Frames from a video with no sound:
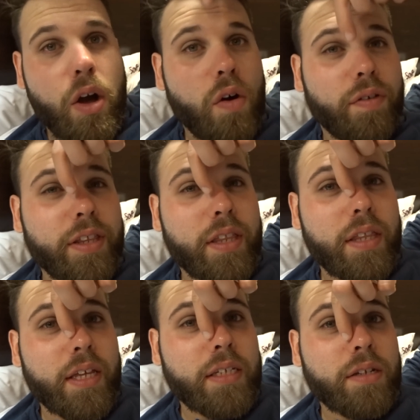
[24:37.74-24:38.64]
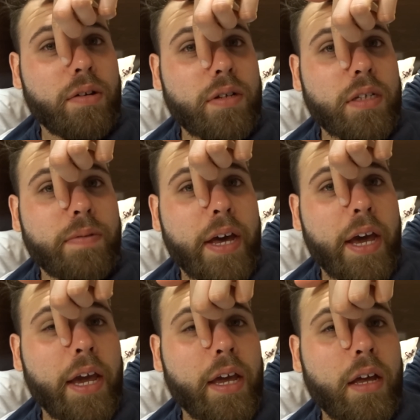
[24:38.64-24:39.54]
Hopefully this goes
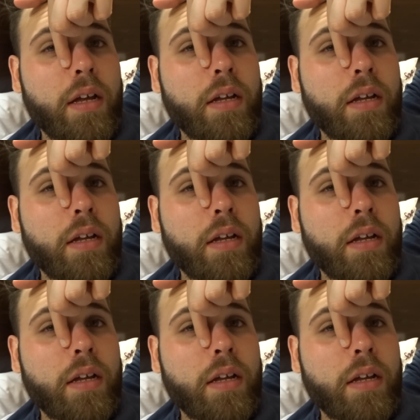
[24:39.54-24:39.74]
away.